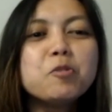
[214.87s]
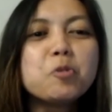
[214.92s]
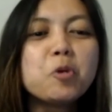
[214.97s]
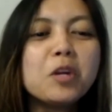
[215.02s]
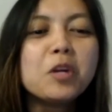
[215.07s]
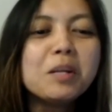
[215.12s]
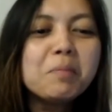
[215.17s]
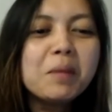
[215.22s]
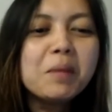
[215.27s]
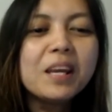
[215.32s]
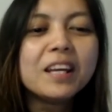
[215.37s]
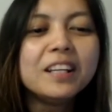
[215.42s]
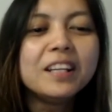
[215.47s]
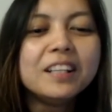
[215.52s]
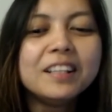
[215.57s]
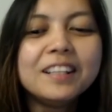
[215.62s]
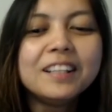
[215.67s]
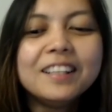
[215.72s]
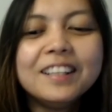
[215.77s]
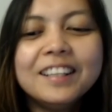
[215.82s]
join me,
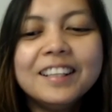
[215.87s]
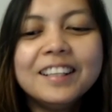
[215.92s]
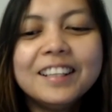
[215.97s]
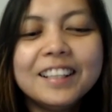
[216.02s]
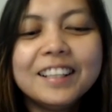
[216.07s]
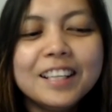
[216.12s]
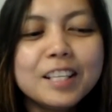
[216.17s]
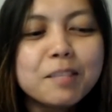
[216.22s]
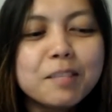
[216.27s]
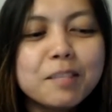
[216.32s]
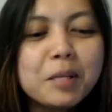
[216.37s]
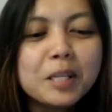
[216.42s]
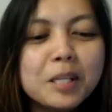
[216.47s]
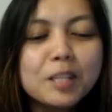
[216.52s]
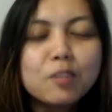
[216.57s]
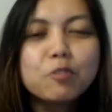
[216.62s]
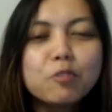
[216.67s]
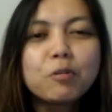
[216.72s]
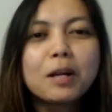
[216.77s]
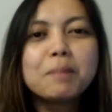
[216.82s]
and he's been
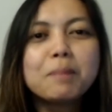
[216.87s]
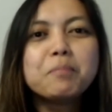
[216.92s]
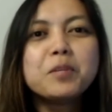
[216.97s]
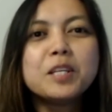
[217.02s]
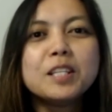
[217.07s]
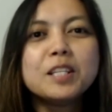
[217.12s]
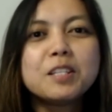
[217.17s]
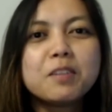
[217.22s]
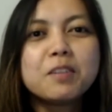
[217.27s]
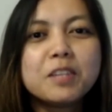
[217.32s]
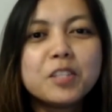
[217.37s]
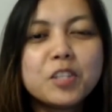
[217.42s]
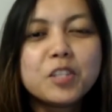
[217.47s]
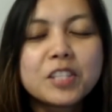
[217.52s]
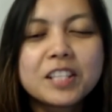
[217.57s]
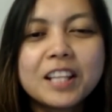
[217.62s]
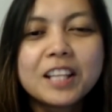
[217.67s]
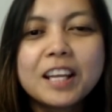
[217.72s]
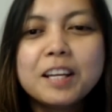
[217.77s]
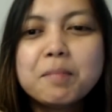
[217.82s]
interrupting, so I'll
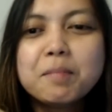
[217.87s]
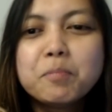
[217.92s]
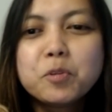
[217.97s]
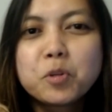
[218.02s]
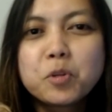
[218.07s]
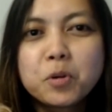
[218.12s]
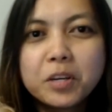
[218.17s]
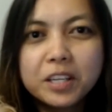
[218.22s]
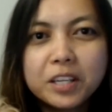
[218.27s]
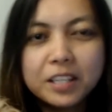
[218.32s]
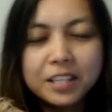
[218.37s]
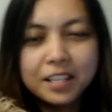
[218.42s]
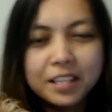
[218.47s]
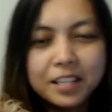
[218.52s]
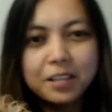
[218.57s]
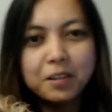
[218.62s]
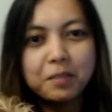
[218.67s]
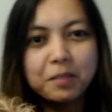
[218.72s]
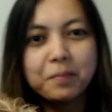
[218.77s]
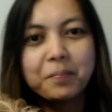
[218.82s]
just let him join, you
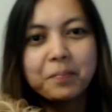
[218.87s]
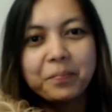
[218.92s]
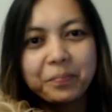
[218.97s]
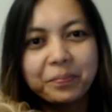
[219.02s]
know?